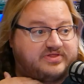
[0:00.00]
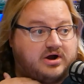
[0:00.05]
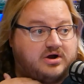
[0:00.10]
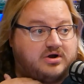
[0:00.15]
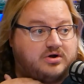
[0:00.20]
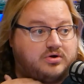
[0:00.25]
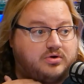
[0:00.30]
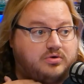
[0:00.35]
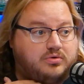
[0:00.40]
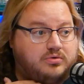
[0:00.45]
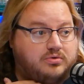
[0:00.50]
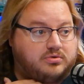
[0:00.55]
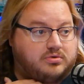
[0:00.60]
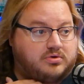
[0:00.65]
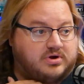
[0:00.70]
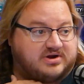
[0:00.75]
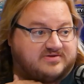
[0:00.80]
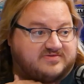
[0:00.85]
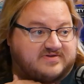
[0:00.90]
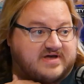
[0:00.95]
there who
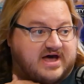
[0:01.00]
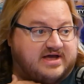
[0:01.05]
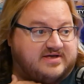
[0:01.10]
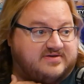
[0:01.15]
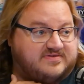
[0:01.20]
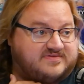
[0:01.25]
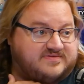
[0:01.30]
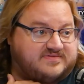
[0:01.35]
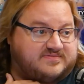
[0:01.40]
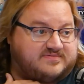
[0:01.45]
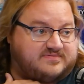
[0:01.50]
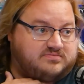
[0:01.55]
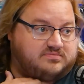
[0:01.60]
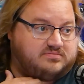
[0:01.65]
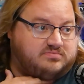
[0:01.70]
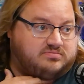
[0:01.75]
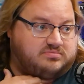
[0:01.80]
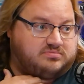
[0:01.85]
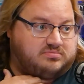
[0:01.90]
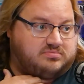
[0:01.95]
criticize
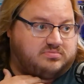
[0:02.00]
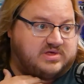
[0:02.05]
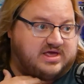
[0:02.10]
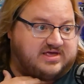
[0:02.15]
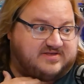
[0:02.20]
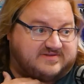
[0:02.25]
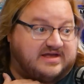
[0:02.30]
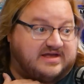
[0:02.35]
his